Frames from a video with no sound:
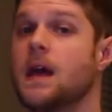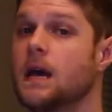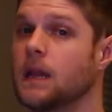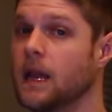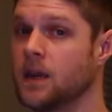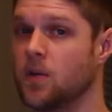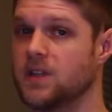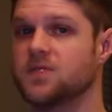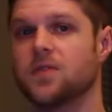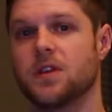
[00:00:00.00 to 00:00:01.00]

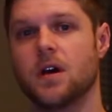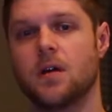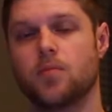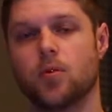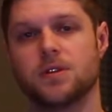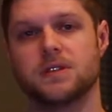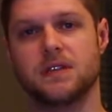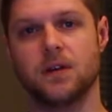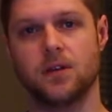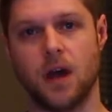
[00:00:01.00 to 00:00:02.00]
Likewise, for the onboard
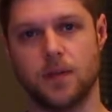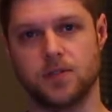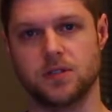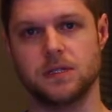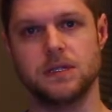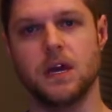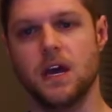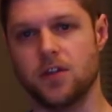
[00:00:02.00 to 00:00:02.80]
sound options,